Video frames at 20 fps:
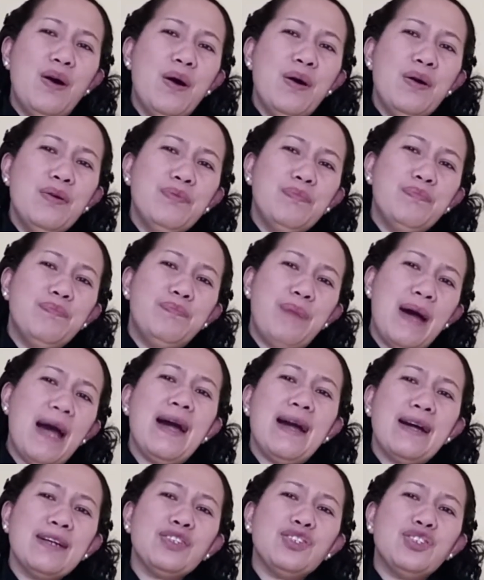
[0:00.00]
go
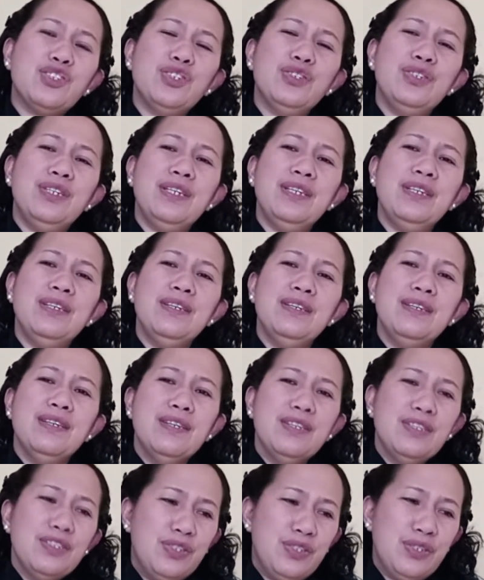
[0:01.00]
back to
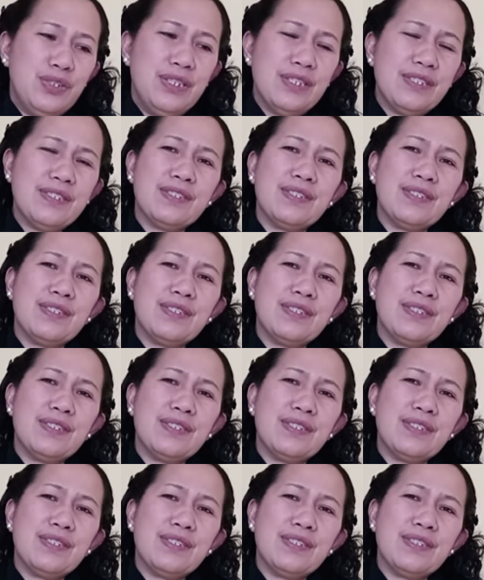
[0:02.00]
the